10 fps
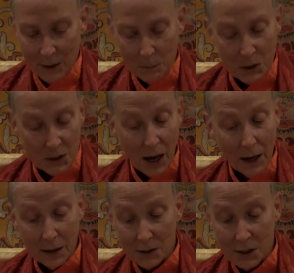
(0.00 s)

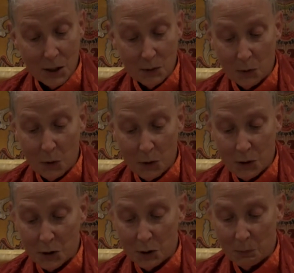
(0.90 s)
Besides, his voice
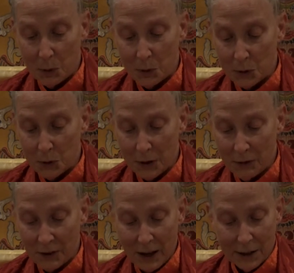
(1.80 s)
is supposed to
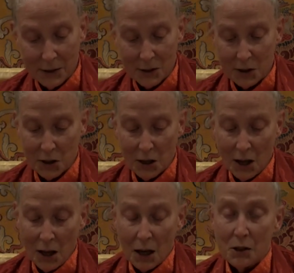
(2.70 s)
have had such a
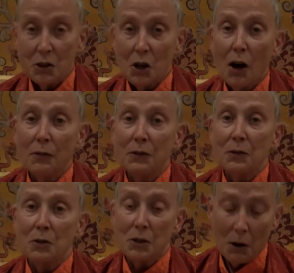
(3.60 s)
soft
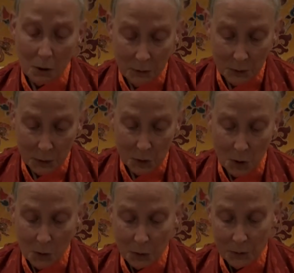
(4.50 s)
and sorrowful
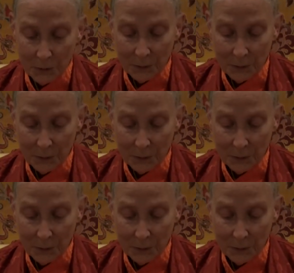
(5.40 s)
tone